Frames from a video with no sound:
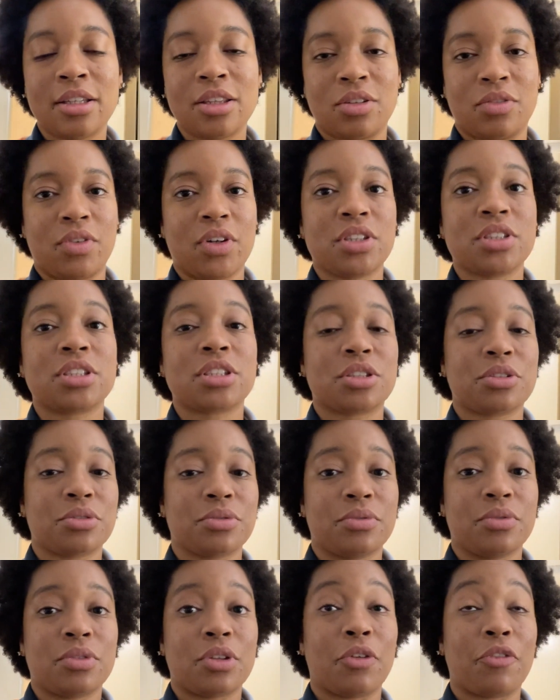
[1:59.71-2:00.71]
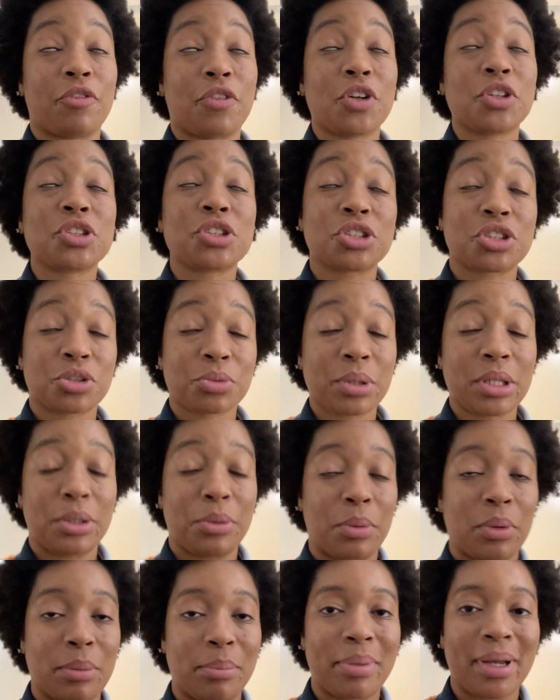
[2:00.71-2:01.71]
The first, th the first three
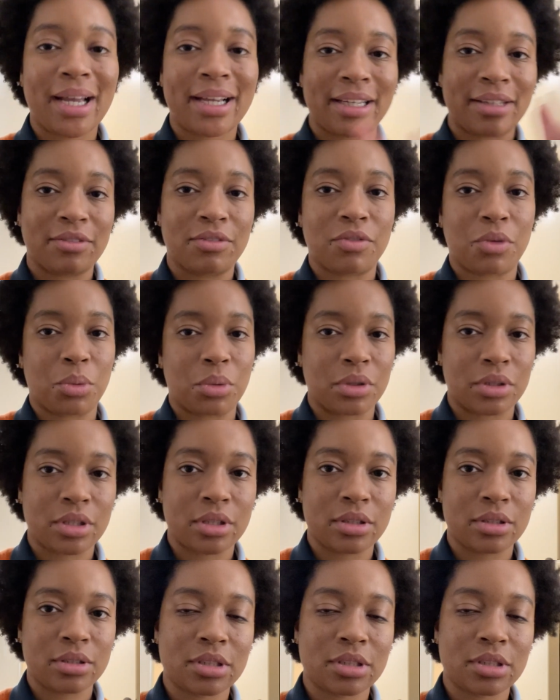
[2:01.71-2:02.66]
were back and forth